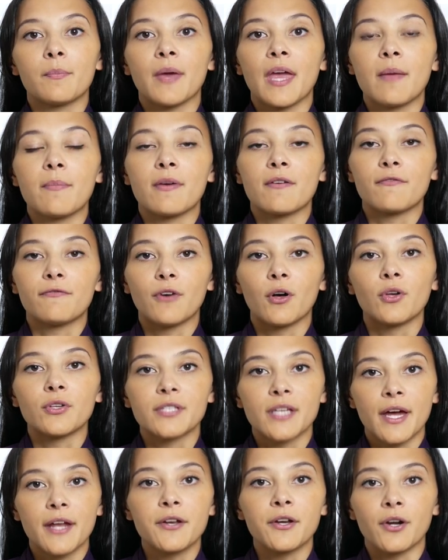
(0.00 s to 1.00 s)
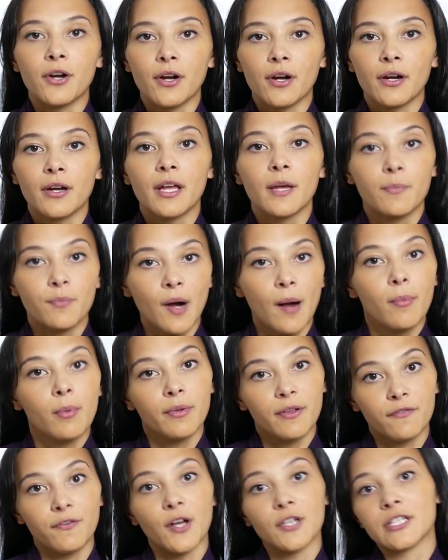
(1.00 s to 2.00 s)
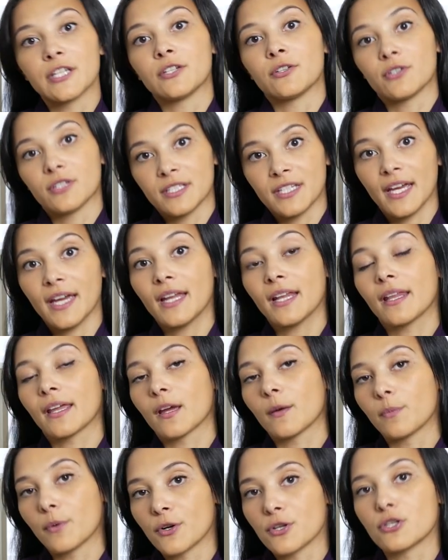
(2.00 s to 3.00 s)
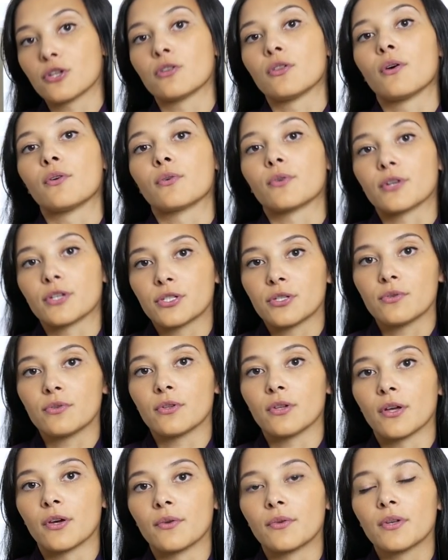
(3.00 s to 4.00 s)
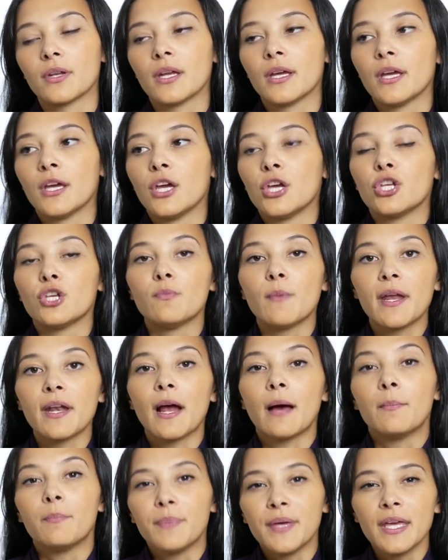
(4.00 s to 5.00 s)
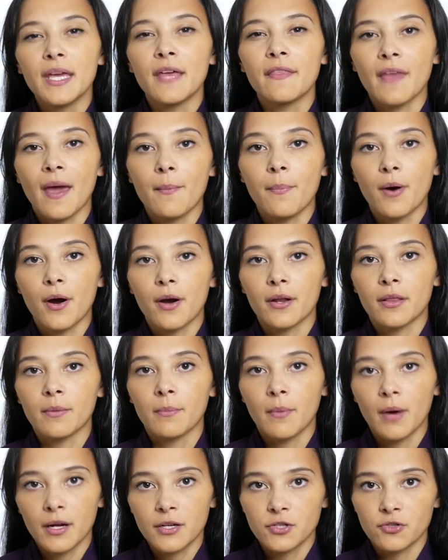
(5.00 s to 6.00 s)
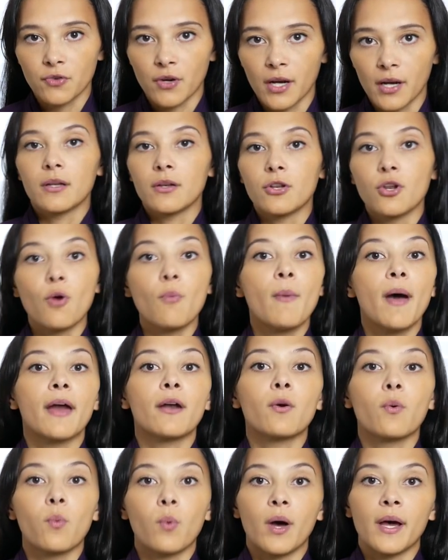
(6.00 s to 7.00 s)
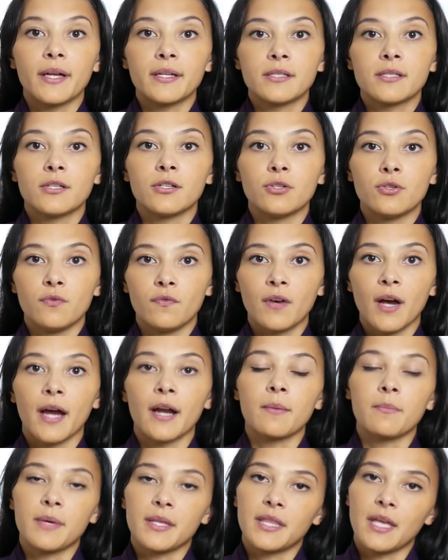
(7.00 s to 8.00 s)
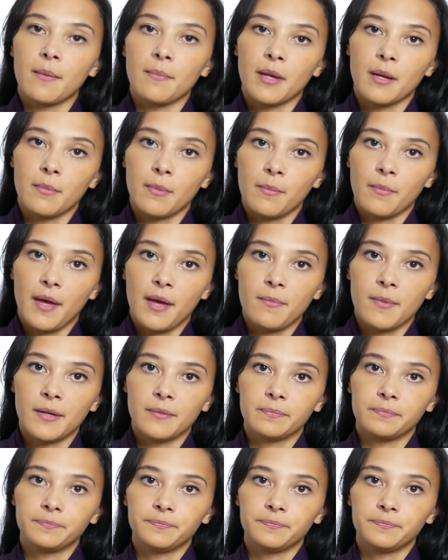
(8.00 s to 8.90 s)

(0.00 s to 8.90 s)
payment falls under, it probably falls under debt, like a personal loan or a student loan. You may not be in that part of the mantra. No matter what, you've got to meet that minimum payment.